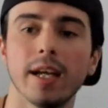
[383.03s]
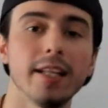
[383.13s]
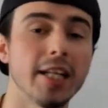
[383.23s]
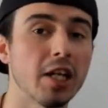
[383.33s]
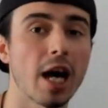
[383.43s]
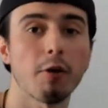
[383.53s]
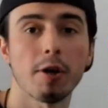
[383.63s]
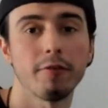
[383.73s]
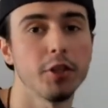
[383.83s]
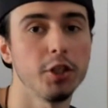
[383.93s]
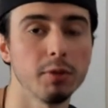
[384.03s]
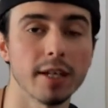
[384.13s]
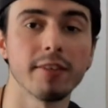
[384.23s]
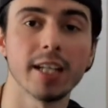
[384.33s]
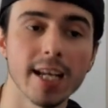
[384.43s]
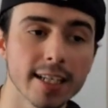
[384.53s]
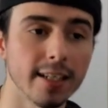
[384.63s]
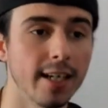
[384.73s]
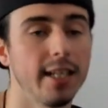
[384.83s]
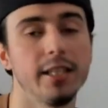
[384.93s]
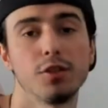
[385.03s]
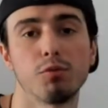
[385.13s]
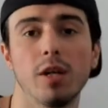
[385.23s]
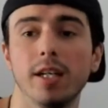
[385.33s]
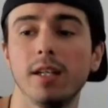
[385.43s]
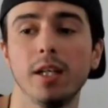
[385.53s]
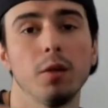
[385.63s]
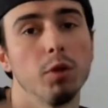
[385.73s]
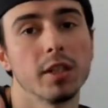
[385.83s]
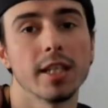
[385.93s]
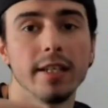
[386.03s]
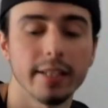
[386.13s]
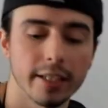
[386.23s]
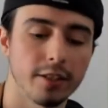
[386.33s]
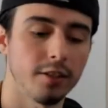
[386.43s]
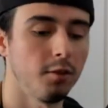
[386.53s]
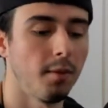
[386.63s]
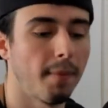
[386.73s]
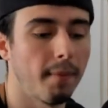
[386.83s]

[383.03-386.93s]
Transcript: And then however you would have taken that is what would continue.